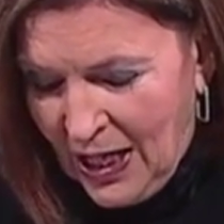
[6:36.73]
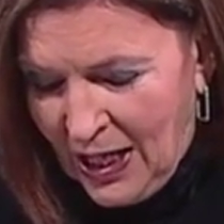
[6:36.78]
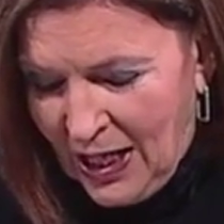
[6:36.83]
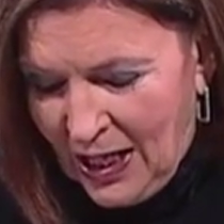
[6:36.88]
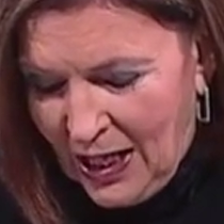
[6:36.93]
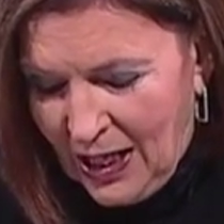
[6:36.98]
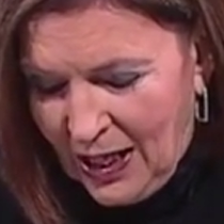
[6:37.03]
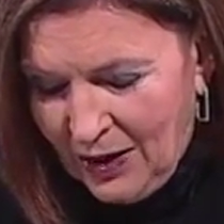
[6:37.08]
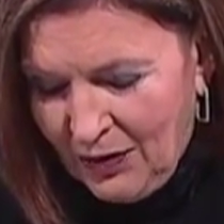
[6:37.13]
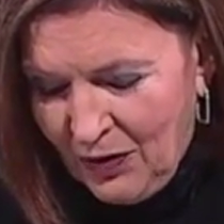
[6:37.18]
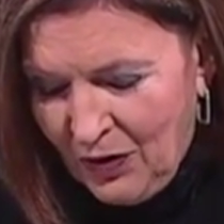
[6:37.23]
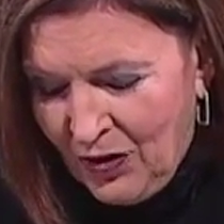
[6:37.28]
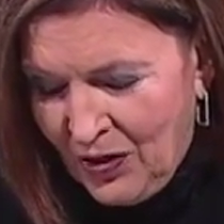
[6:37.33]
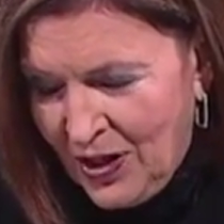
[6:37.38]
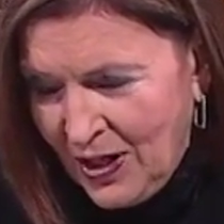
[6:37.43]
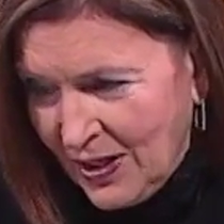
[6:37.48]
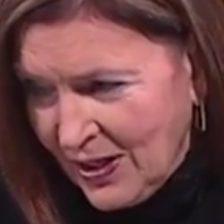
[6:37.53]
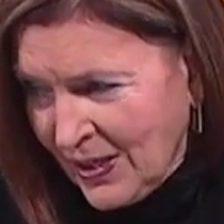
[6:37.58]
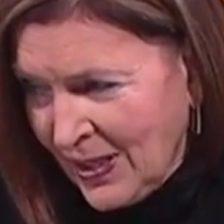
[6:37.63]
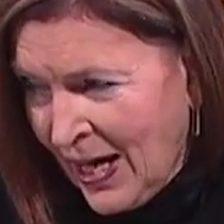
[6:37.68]
Uh,
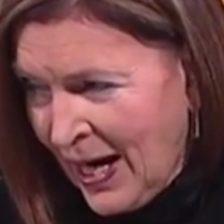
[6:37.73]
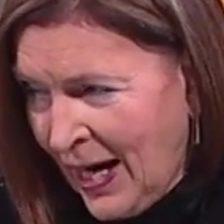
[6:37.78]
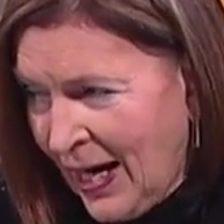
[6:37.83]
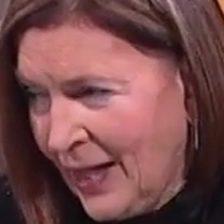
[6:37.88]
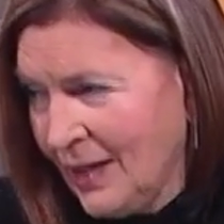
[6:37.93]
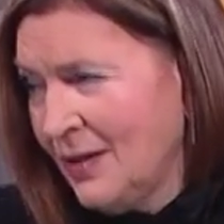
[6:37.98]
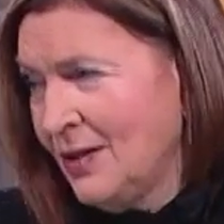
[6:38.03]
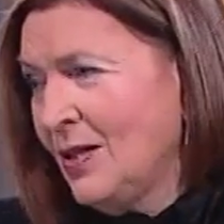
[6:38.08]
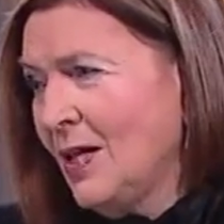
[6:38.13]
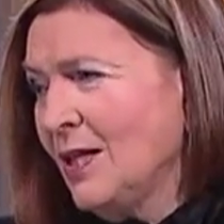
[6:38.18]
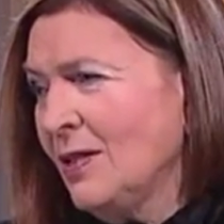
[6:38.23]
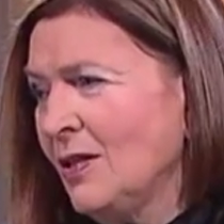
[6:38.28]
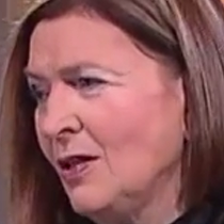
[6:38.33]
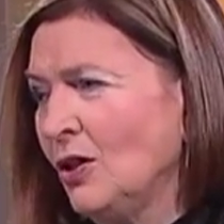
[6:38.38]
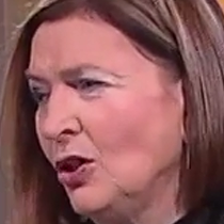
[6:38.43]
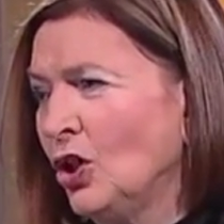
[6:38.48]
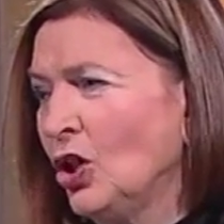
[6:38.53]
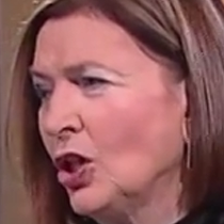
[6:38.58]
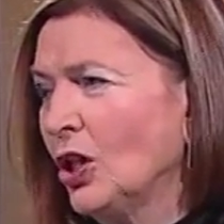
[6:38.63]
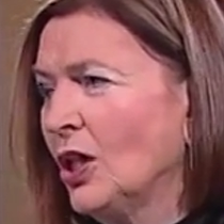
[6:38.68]
this ad
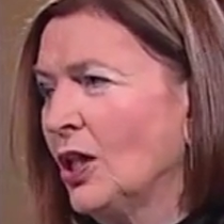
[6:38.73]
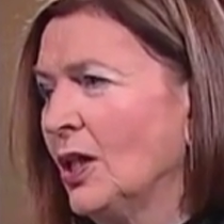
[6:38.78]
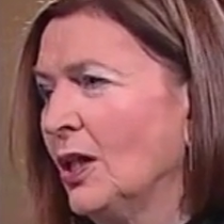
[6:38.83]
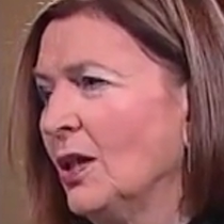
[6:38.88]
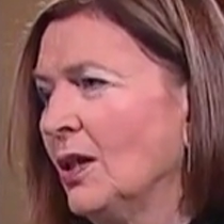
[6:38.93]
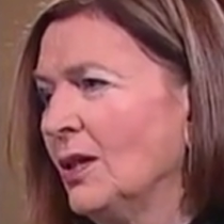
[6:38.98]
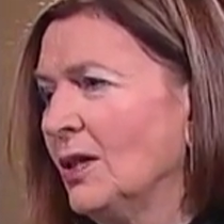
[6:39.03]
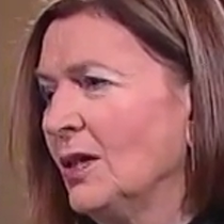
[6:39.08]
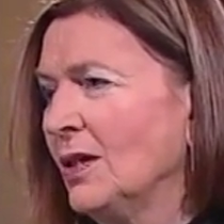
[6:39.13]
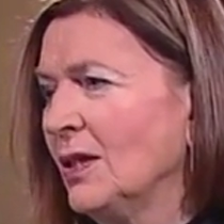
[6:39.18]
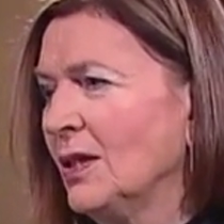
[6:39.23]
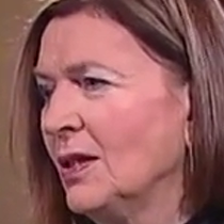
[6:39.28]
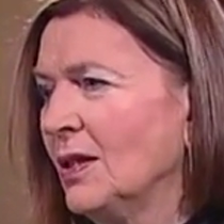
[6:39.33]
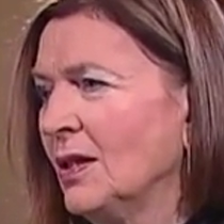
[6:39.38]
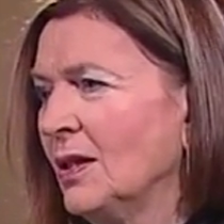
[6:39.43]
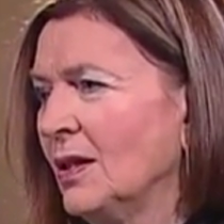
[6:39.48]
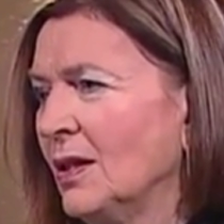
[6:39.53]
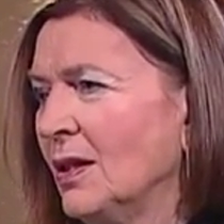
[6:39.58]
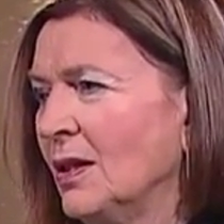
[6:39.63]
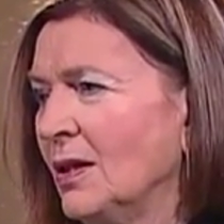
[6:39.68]
doesn't look
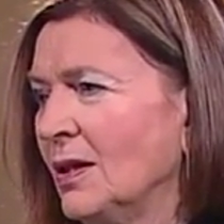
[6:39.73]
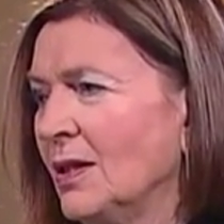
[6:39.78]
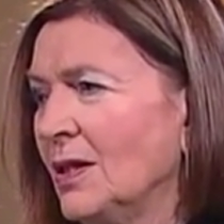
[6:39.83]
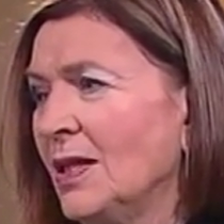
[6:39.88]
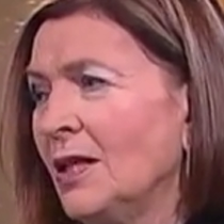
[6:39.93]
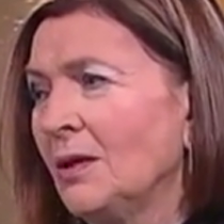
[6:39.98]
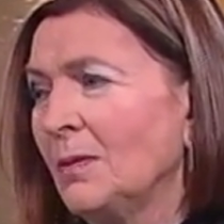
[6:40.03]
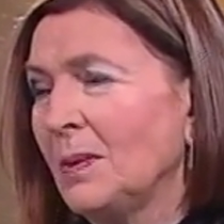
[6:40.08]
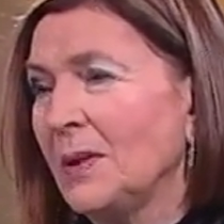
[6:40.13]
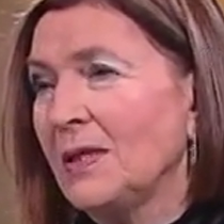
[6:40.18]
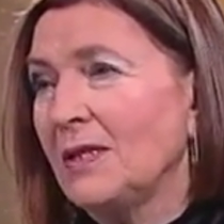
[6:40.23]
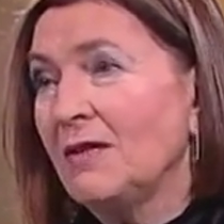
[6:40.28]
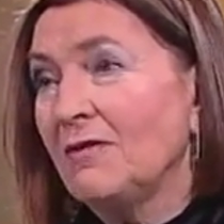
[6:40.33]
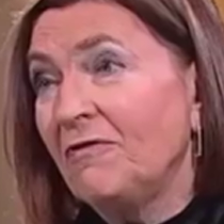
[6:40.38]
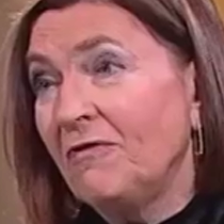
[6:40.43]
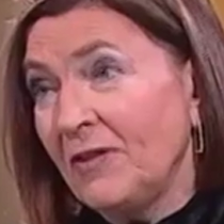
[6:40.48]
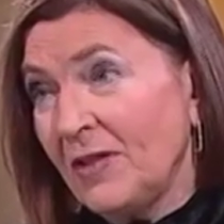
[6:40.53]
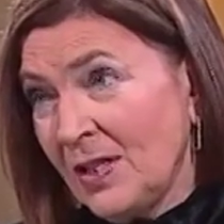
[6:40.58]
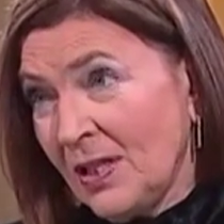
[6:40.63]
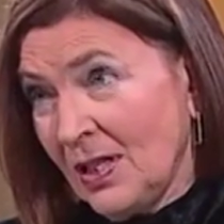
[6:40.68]
terribly
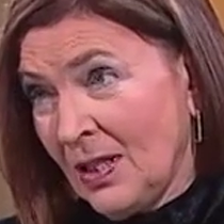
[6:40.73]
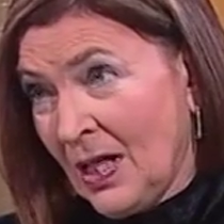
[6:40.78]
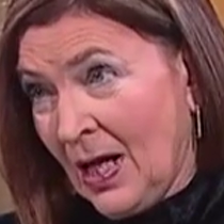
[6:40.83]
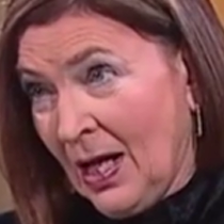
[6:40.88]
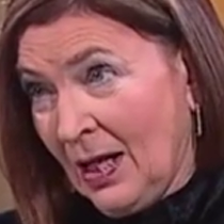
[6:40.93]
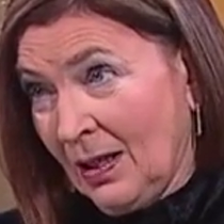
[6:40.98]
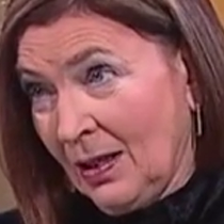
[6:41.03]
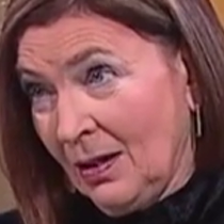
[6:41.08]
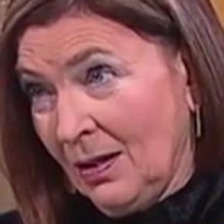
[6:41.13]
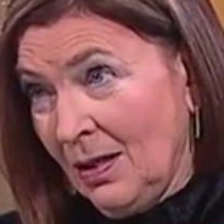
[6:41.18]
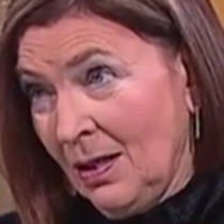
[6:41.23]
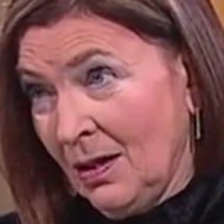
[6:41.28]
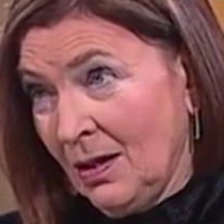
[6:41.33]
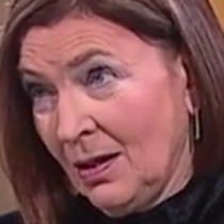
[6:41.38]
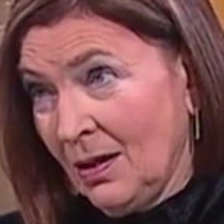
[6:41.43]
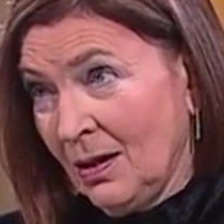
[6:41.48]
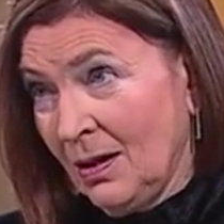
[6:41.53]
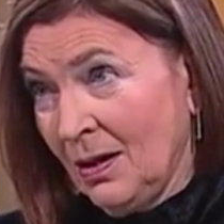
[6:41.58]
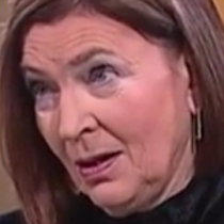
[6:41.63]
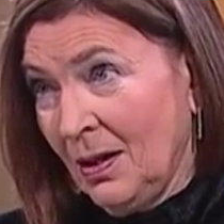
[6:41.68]
sophisticated,
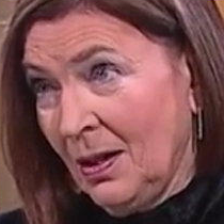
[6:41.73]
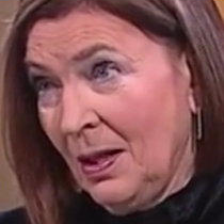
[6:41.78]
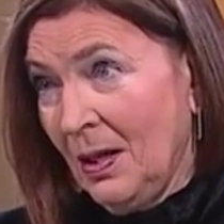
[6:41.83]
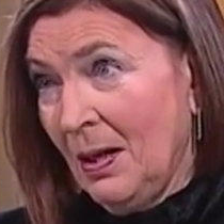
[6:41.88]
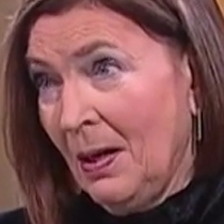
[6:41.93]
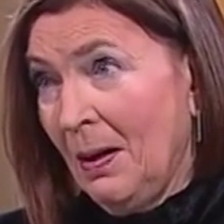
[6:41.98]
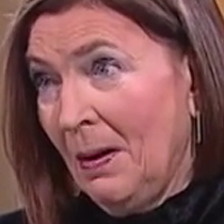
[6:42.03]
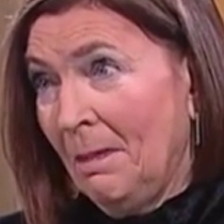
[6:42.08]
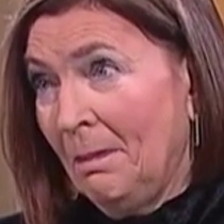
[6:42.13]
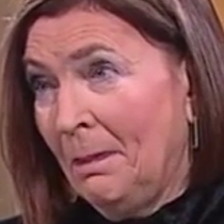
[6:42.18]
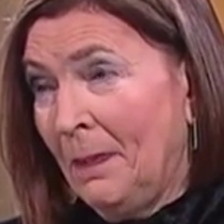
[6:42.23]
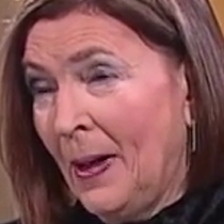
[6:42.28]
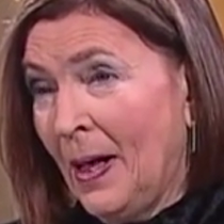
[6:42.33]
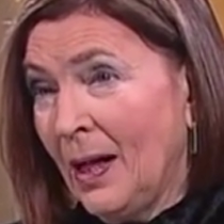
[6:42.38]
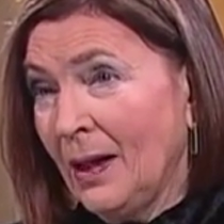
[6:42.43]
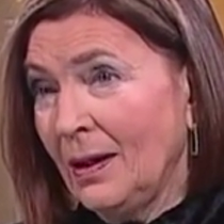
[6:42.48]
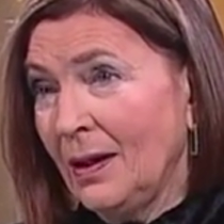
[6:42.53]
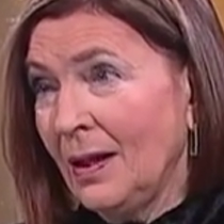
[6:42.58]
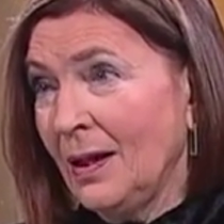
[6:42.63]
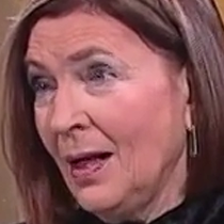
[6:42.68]

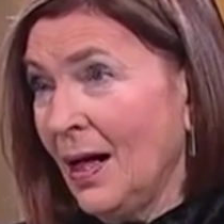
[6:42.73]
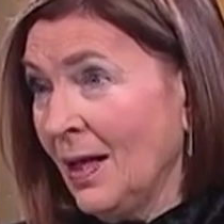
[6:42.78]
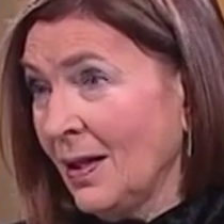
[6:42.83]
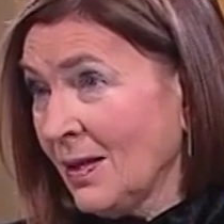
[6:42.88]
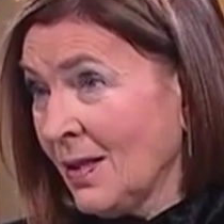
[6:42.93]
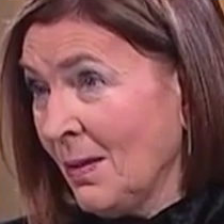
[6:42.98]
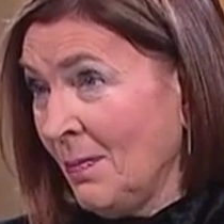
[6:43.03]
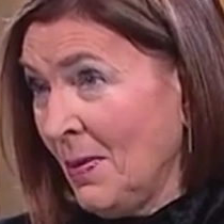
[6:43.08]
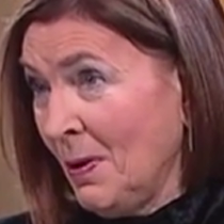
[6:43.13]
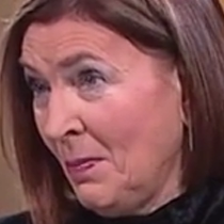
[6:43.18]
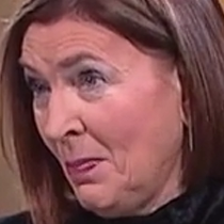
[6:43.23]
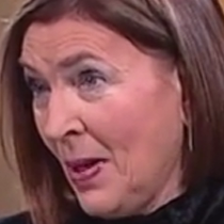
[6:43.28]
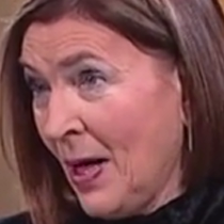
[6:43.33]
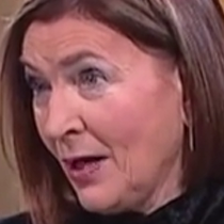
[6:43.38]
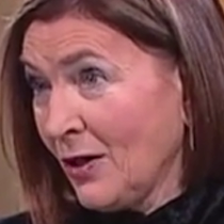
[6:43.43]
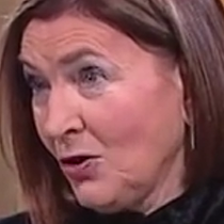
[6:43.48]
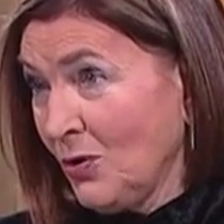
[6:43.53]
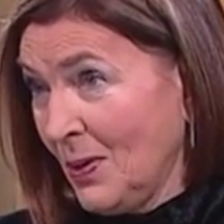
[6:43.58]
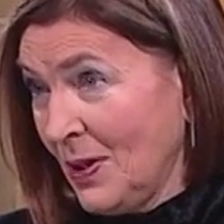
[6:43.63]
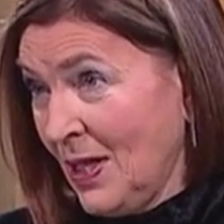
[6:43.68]
but it has some
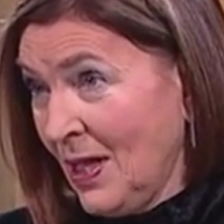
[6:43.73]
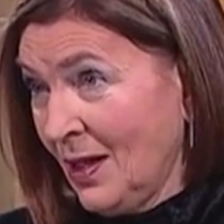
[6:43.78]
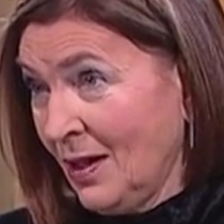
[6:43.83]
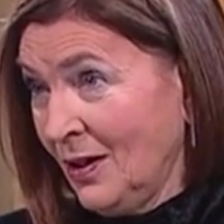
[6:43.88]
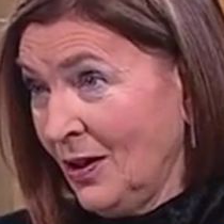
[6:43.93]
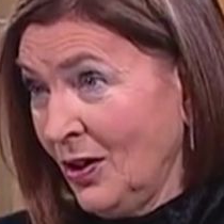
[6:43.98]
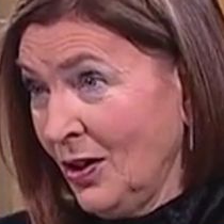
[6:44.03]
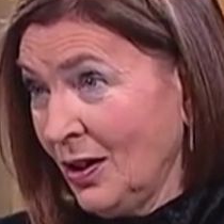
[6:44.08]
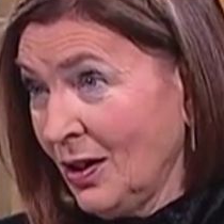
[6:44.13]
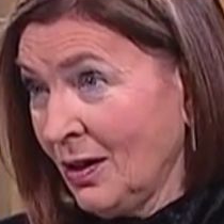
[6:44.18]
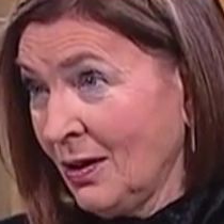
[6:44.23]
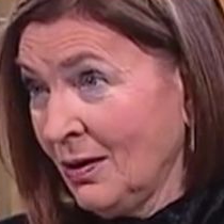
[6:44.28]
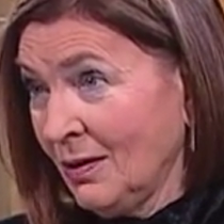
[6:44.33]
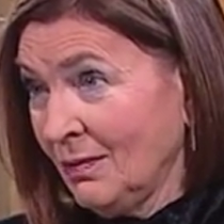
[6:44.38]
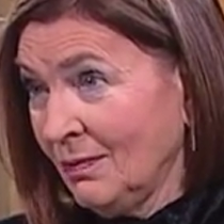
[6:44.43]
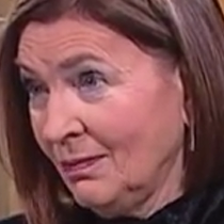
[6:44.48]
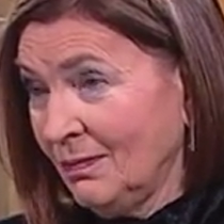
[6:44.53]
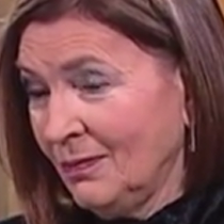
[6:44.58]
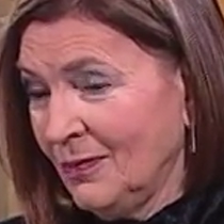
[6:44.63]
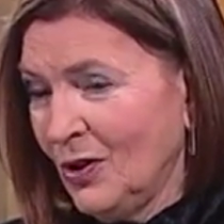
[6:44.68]
impact. Should we take a look?
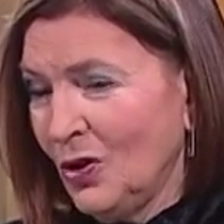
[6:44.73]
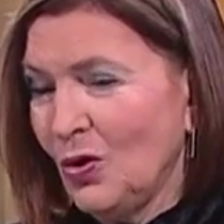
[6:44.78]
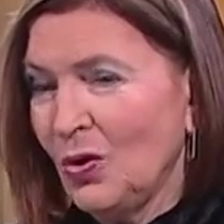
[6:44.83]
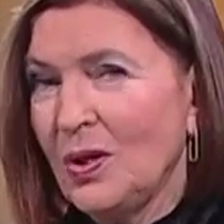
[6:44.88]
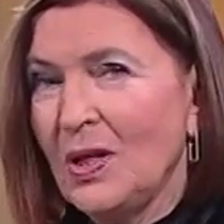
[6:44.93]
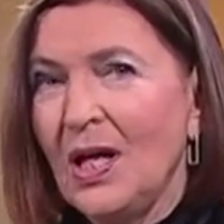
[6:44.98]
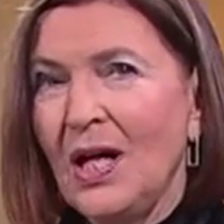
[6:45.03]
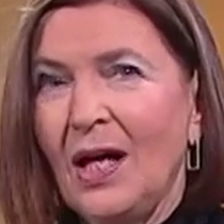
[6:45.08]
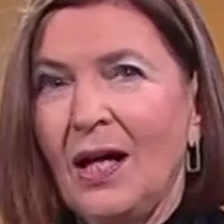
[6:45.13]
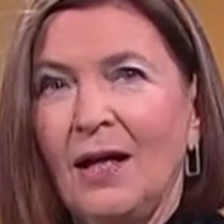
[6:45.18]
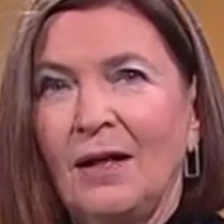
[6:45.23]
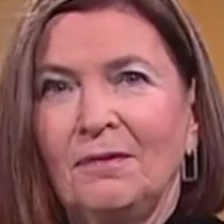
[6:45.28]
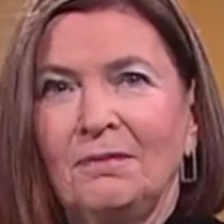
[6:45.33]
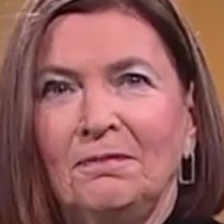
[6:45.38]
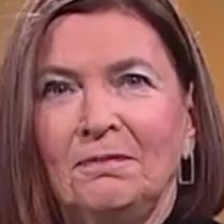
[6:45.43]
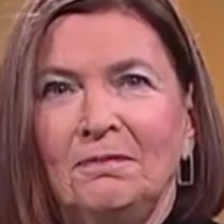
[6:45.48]
Sure. Okay.